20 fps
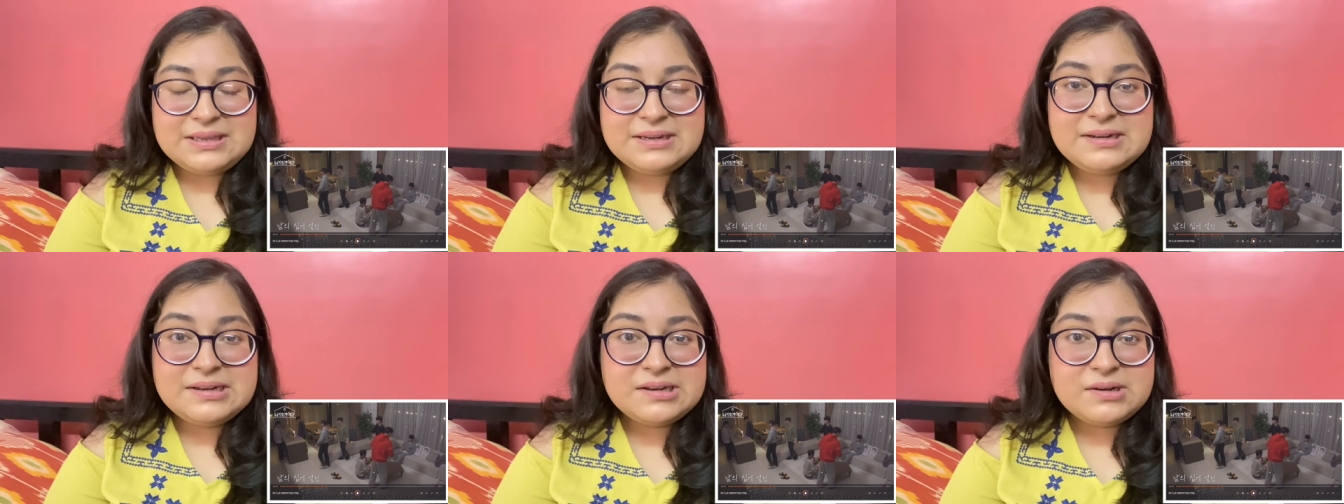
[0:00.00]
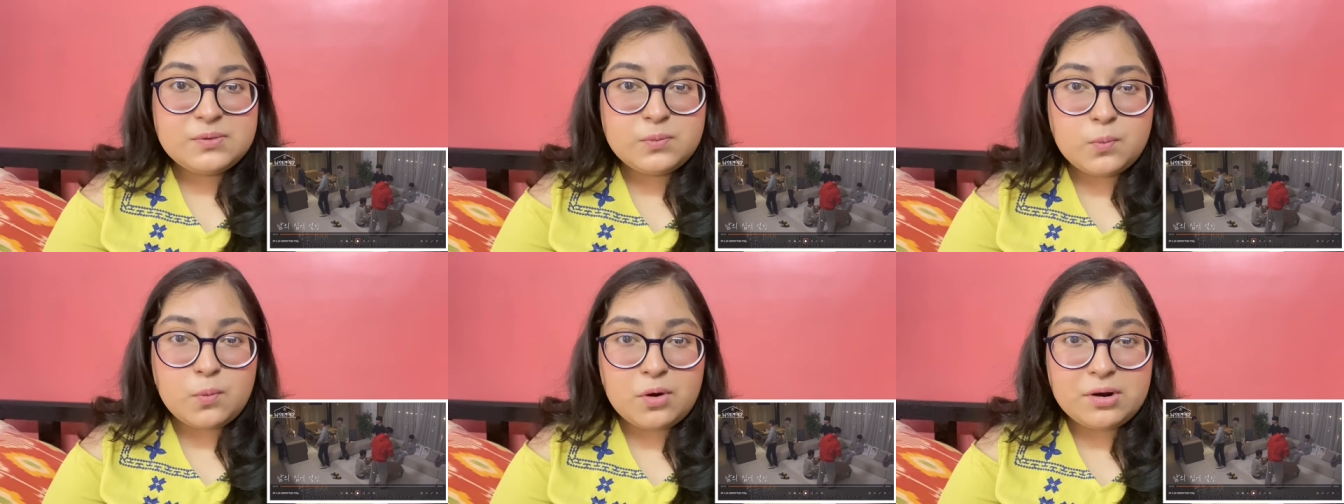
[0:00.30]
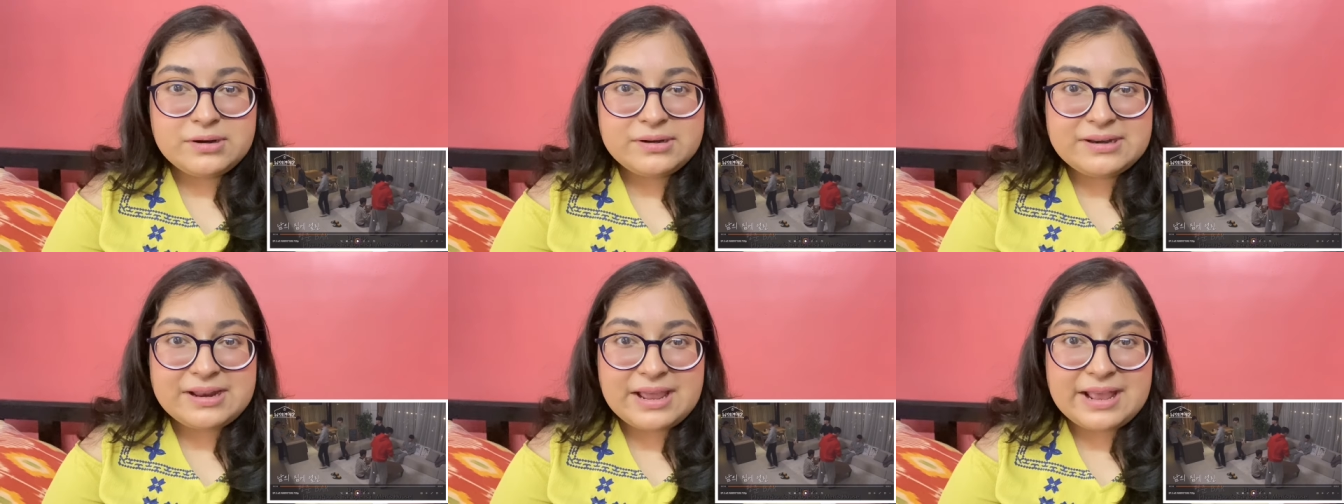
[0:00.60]
He didn't
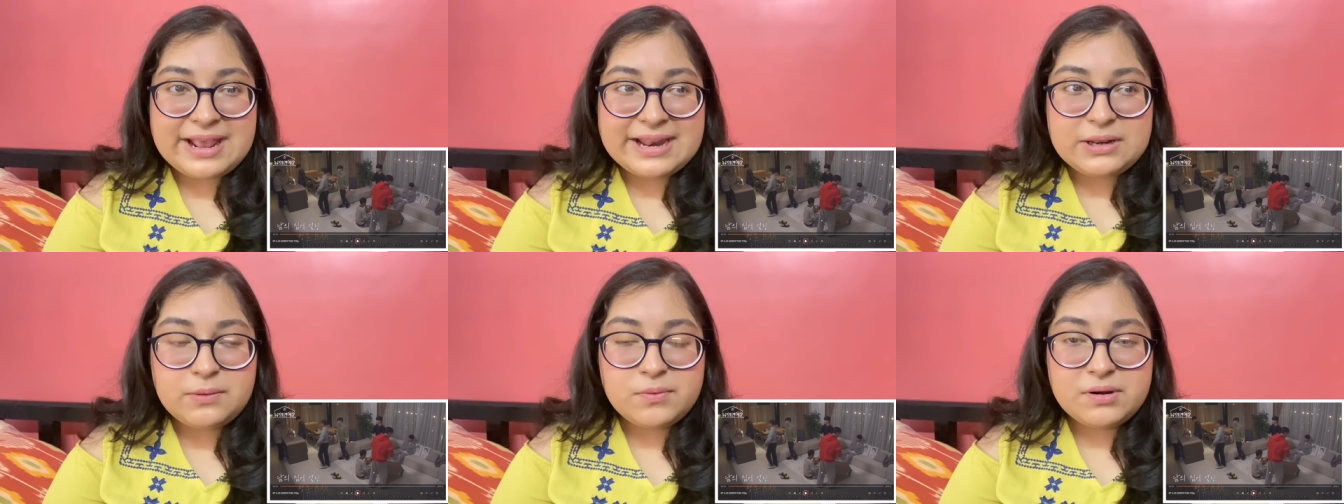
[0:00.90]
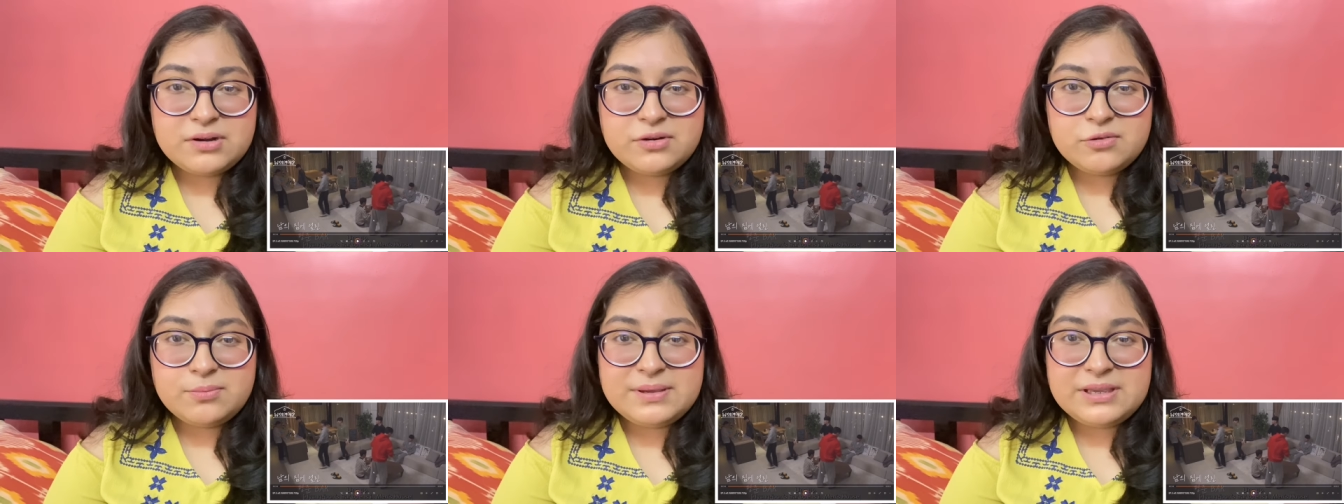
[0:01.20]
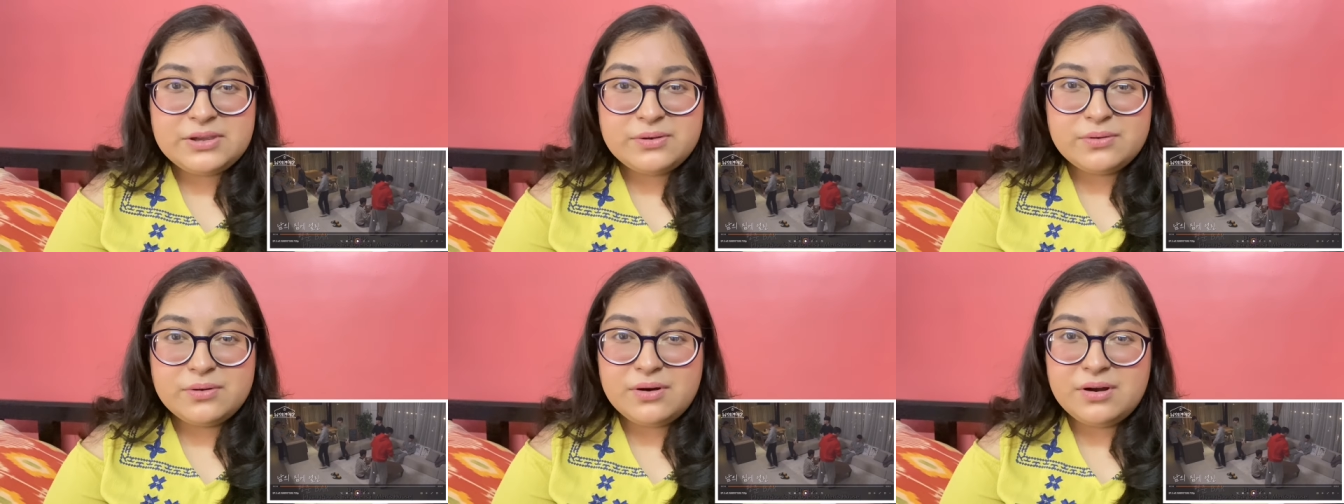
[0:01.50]
want anyone to be,
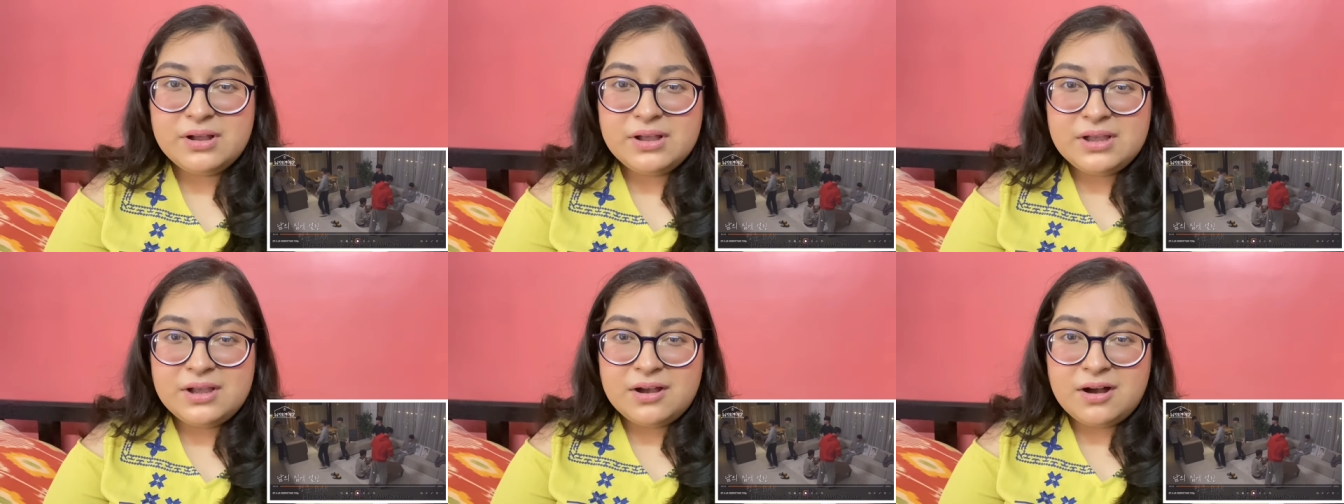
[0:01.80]
you know,